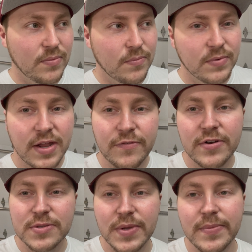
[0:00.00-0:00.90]
When I
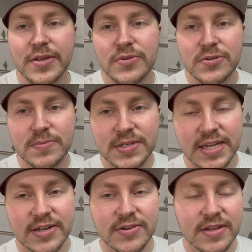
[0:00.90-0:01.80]
first made my YouTube
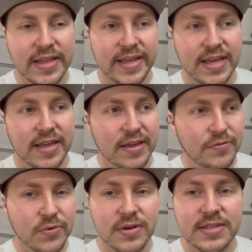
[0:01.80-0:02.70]
channel, if
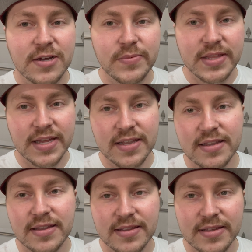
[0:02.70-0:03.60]
you were to tell me that
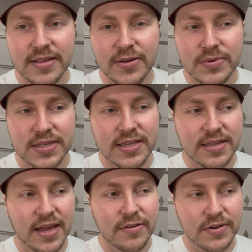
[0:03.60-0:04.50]
it was going to
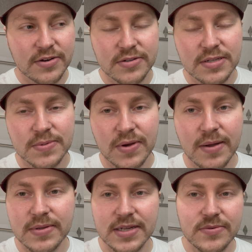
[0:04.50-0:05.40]
have 100
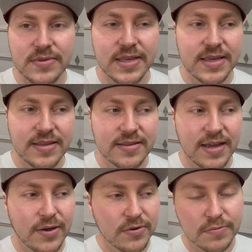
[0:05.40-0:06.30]
subscribers, I don't think
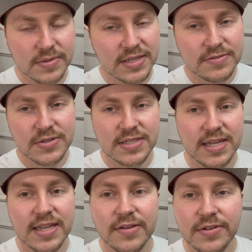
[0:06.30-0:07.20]
I would have believed you, because
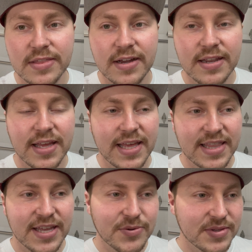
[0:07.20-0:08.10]
I never thought
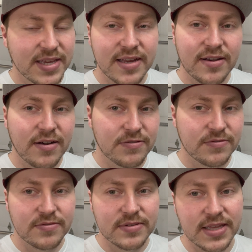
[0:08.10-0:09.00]
that it would take
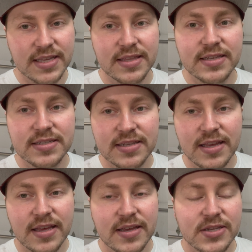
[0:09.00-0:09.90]
off like this.
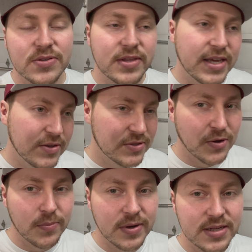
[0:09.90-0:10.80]
So thank you
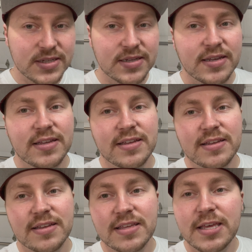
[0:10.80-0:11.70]
so much.
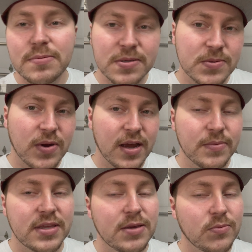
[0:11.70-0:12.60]
Keep
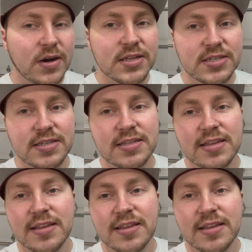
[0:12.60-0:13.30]
subscribing, keep watching.